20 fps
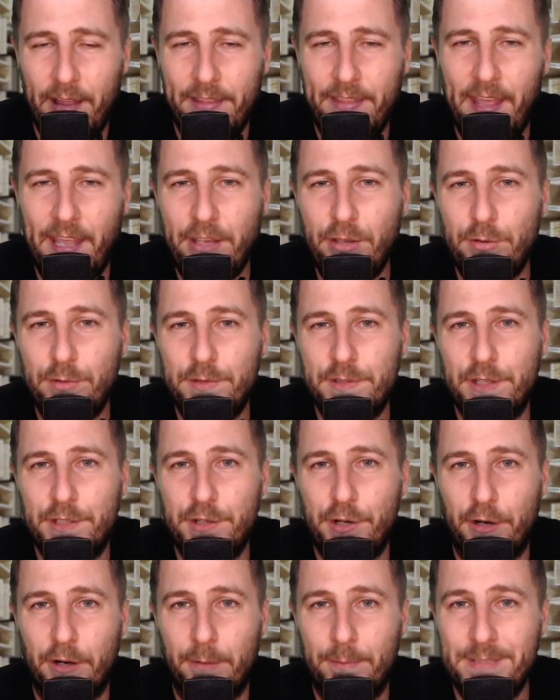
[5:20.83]
they use the
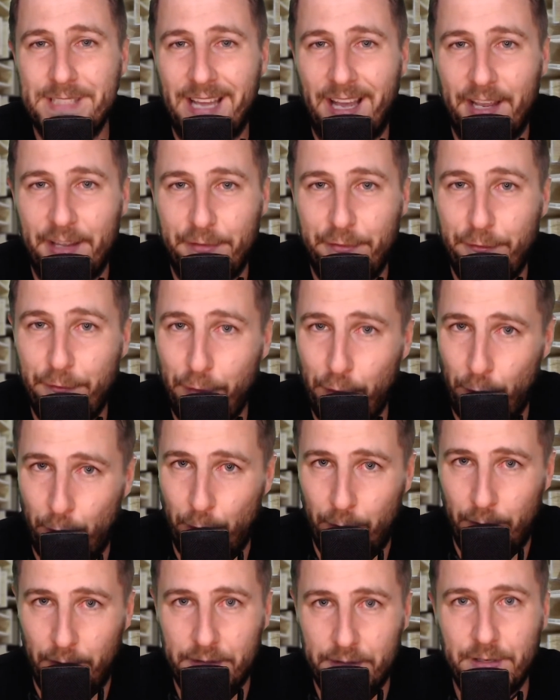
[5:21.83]
term
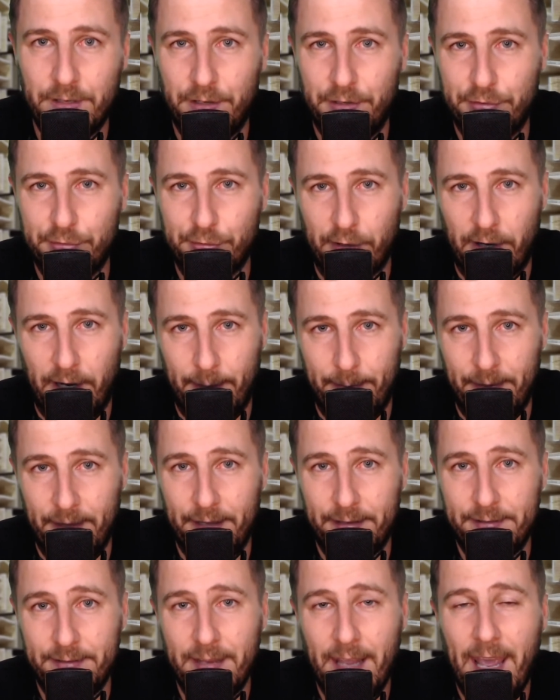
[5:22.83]
typhoon to describe
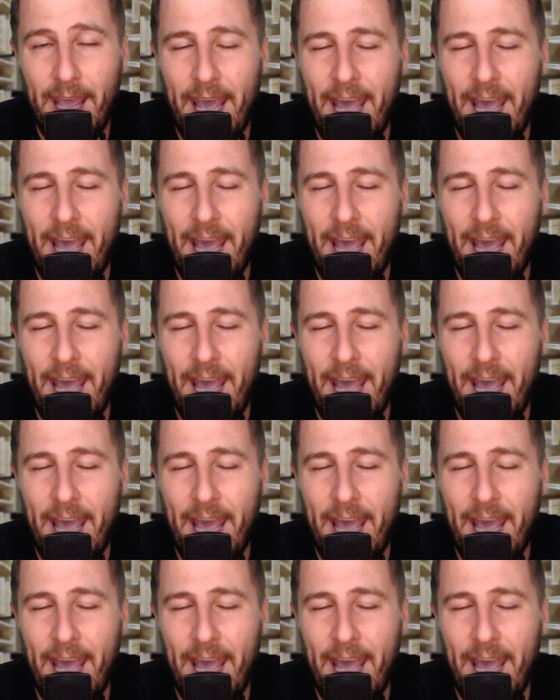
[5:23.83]
this,